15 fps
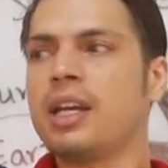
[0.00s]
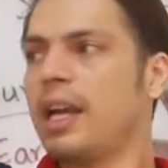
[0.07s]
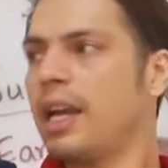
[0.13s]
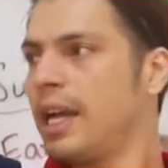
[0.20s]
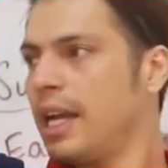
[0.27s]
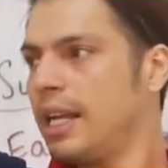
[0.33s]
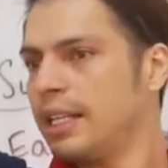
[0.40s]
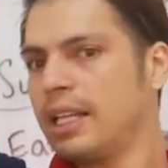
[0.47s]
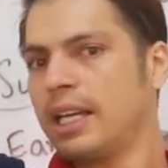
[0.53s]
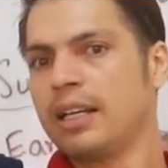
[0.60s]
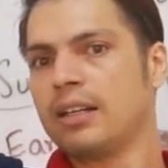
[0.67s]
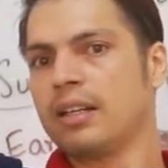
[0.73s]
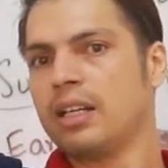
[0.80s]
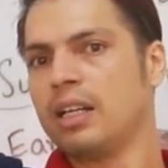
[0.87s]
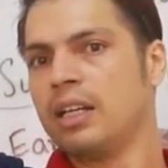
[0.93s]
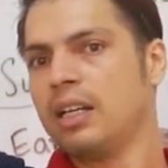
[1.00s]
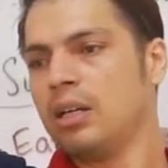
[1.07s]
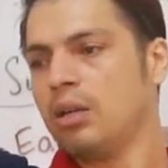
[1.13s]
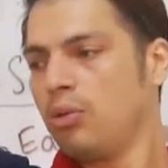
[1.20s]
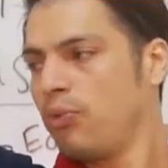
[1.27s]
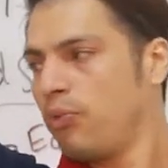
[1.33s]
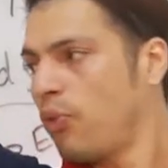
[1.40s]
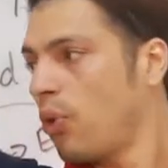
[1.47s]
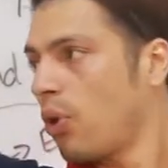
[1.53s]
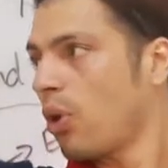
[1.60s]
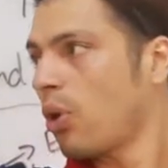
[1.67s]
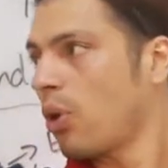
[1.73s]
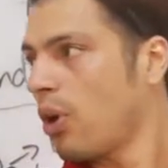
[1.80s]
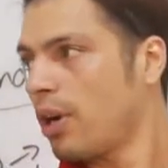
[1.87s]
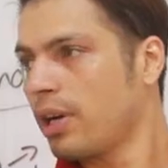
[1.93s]
And then
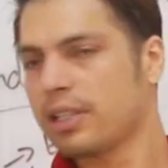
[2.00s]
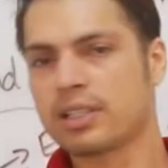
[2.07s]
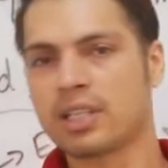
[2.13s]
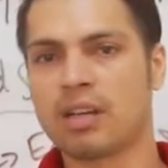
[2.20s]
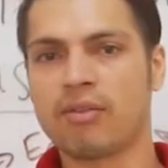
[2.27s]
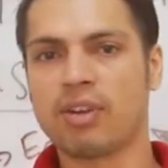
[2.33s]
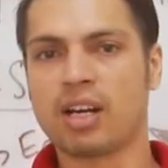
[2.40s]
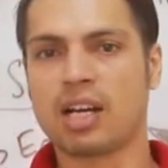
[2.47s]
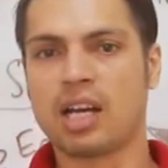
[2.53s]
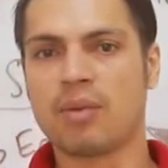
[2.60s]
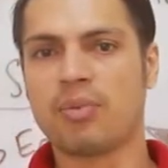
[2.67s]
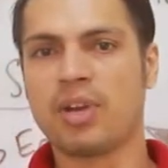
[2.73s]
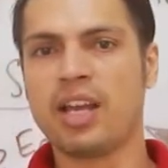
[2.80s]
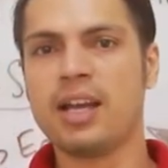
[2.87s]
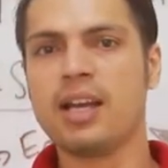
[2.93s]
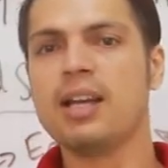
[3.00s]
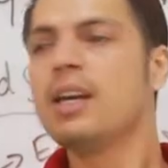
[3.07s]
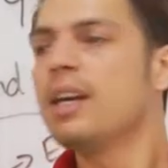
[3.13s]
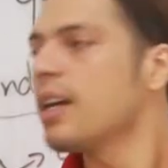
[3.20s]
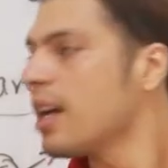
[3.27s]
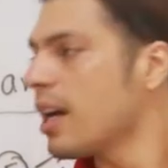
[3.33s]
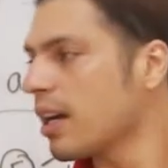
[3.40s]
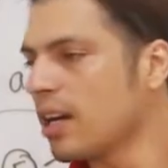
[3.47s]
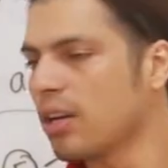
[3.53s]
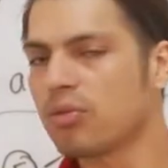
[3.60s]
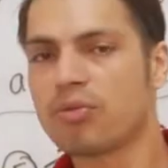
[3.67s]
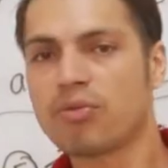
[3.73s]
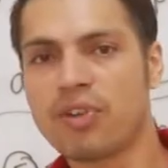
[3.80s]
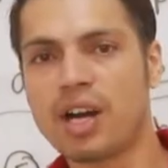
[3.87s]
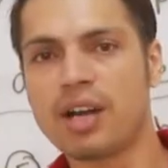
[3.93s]
4 o'clock, sun will come here.
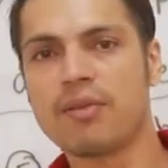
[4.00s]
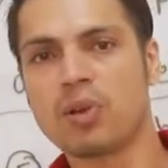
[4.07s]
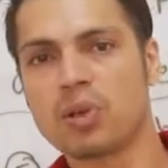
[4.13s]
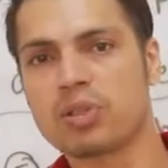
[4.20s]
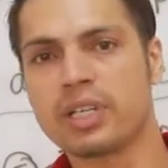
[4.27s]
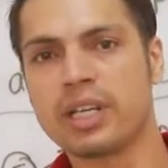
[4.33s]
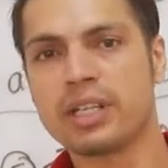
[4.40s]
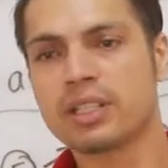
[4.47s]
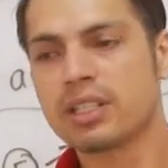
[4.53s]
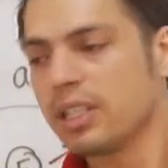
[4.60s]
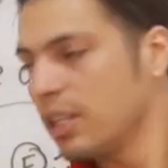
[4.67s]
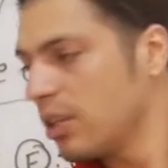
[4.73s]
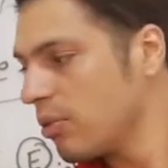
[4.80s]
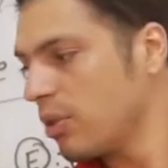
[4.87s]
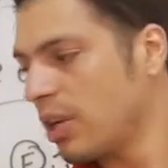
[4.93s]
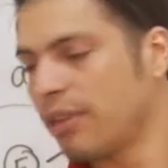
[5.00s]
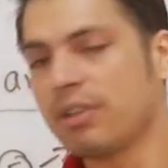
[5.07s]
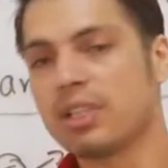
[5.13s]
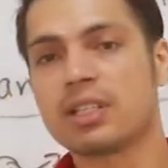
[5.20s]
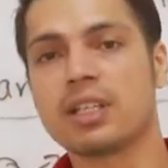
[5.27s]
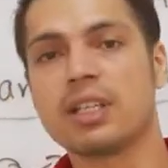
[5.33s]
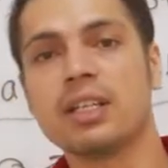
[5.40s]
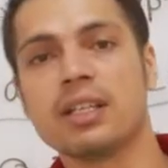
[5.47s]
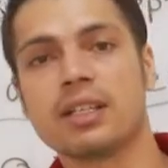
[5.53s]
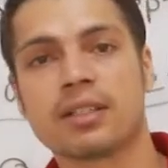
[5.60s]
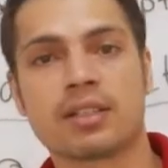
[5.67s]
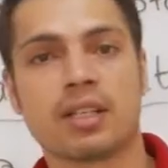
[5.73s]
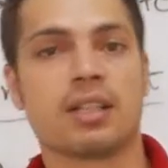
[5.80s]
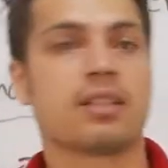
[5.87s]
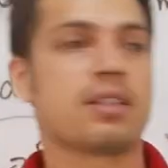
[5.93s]
Around 5 or 6, I will see
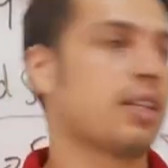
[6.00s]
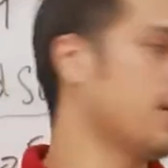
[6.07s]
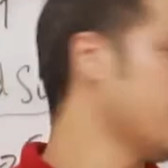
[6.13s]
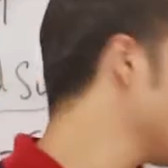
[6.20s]
sunset.